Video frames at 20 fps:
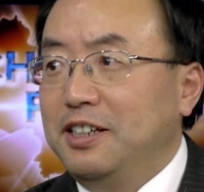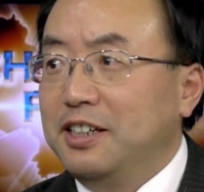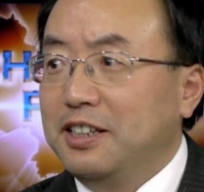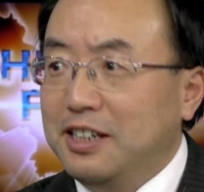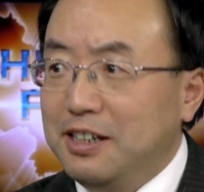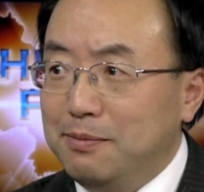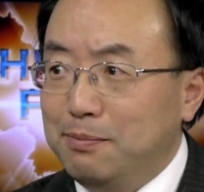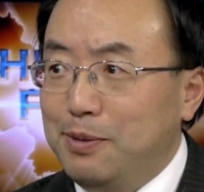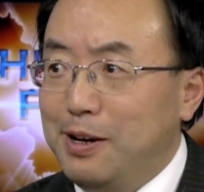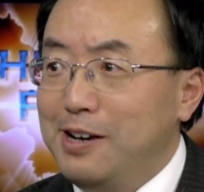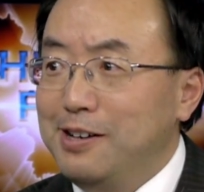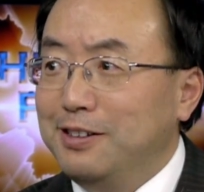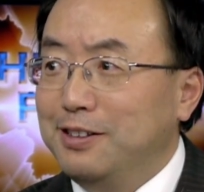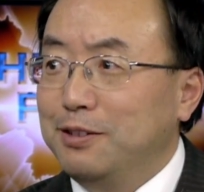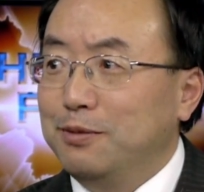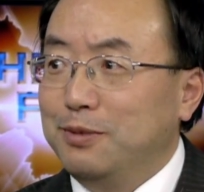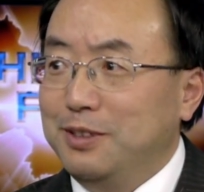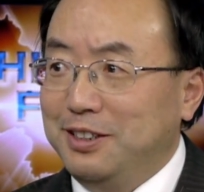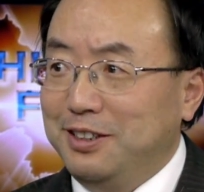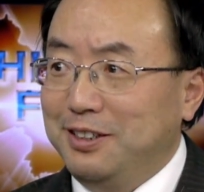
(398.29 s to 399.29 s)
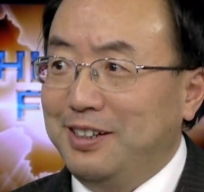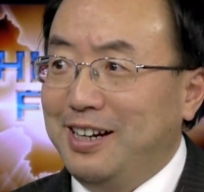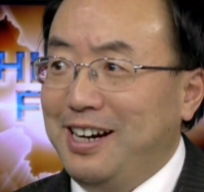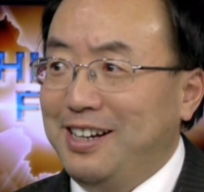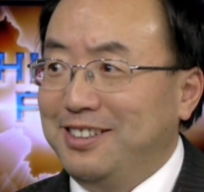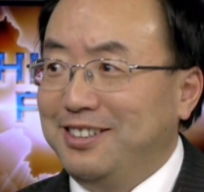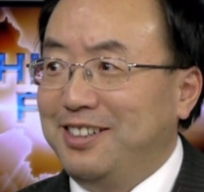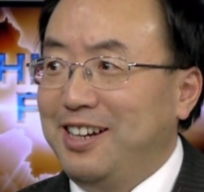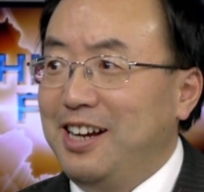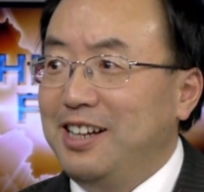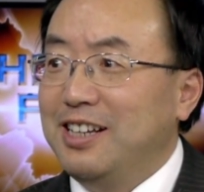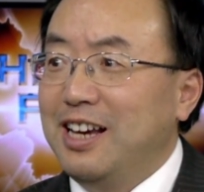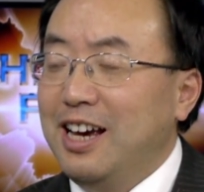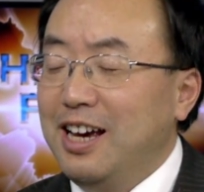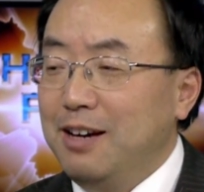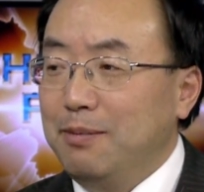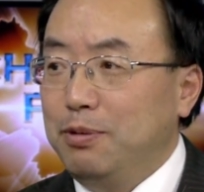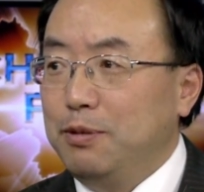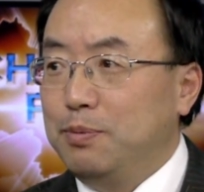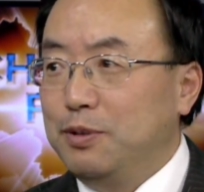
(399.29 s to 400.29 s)
In comparison with the United States,
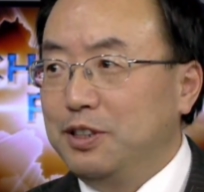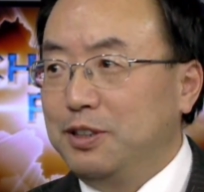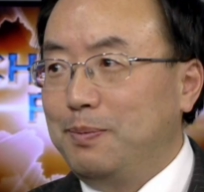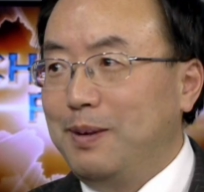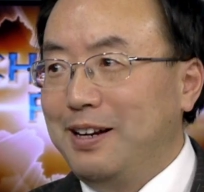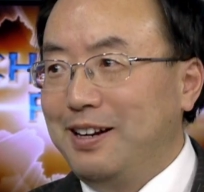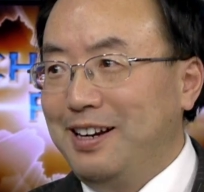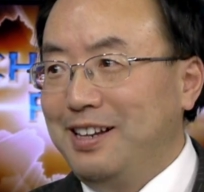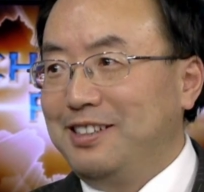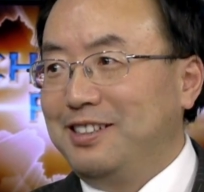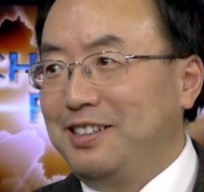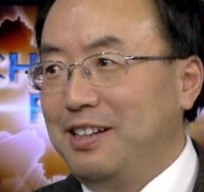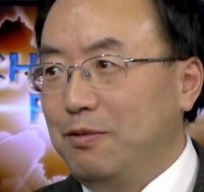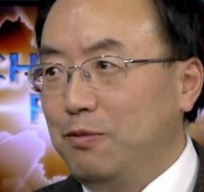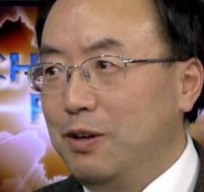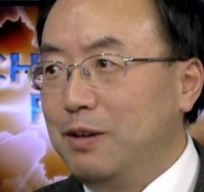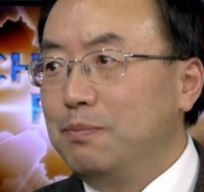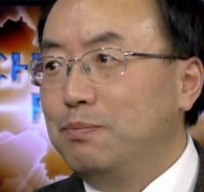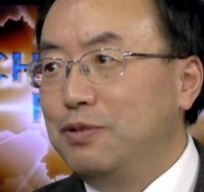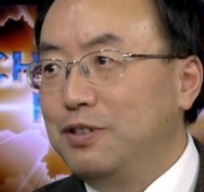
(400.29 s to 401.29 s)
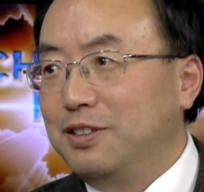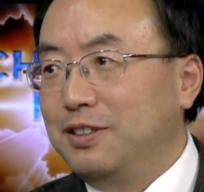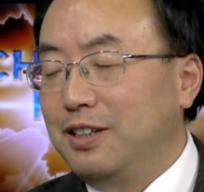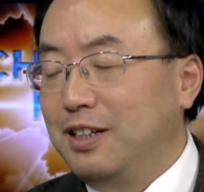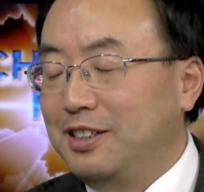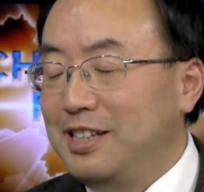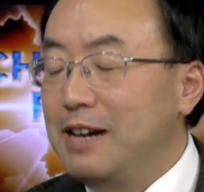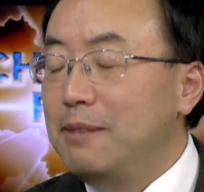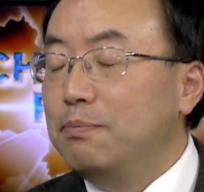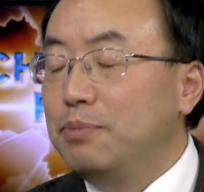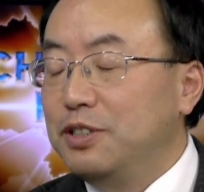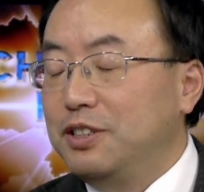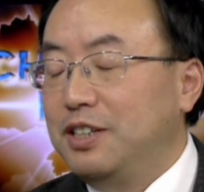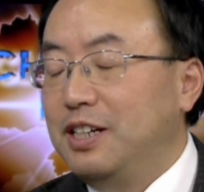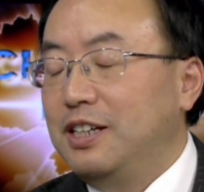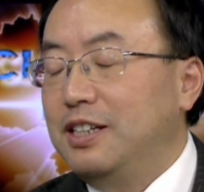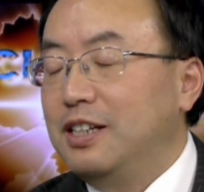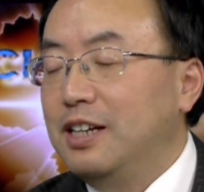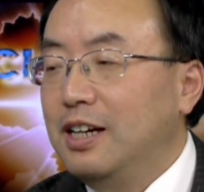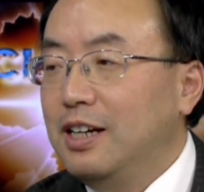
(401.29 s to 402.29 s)
people spend less than
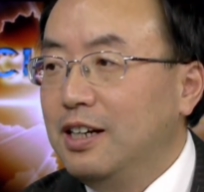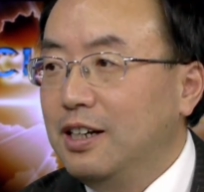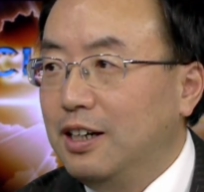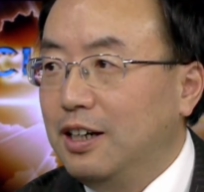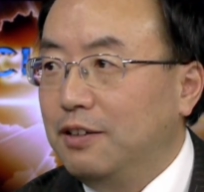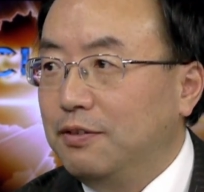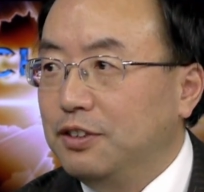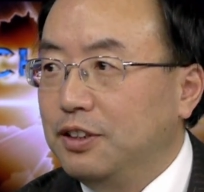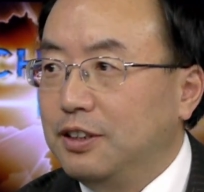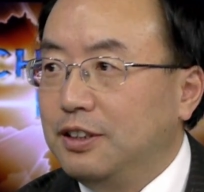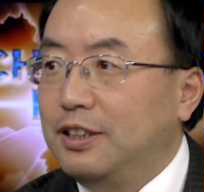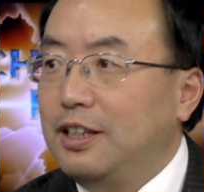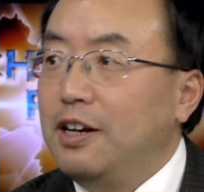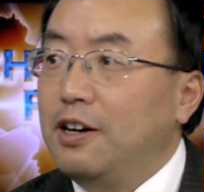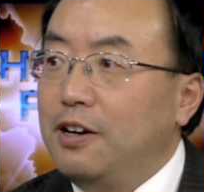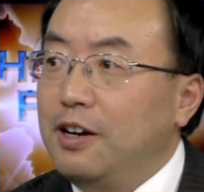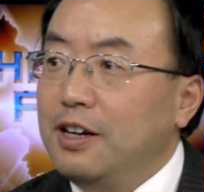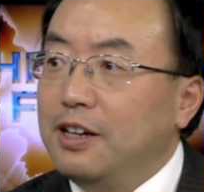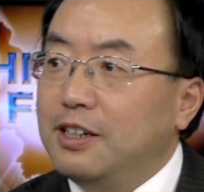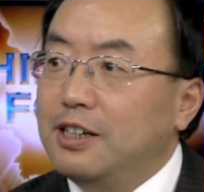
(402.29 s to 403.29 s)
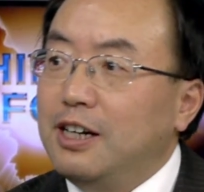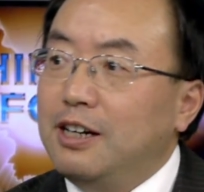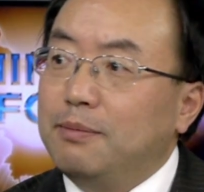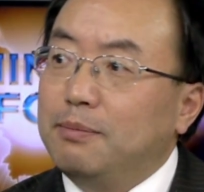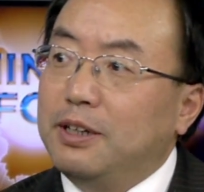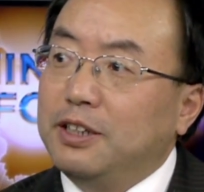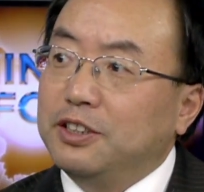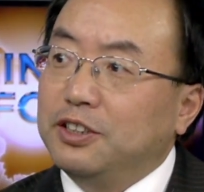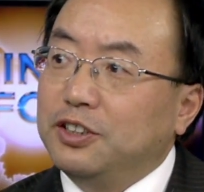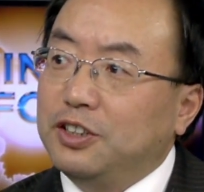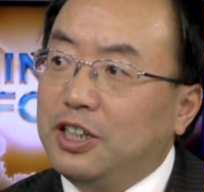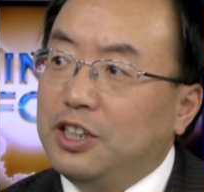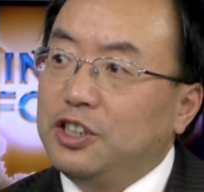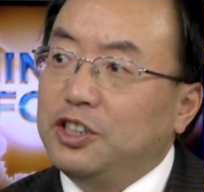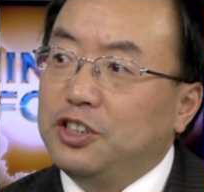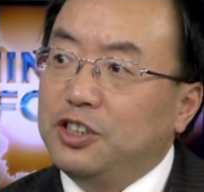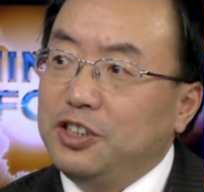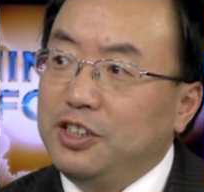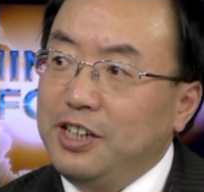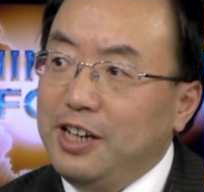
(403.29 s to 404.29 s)
10% of their income on
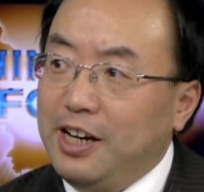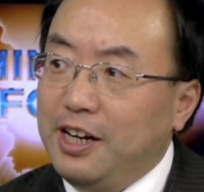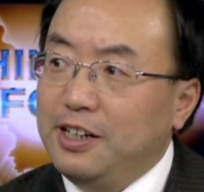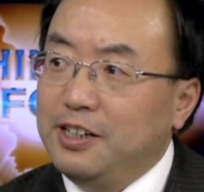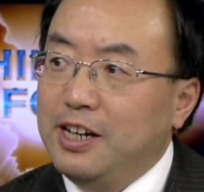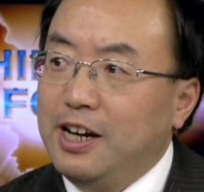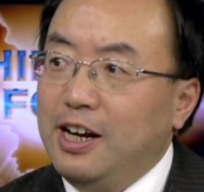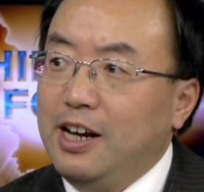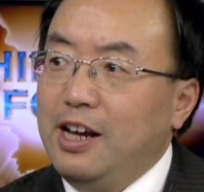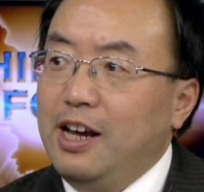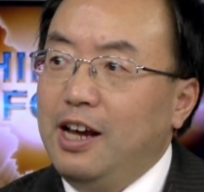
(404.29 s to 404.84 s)
such need.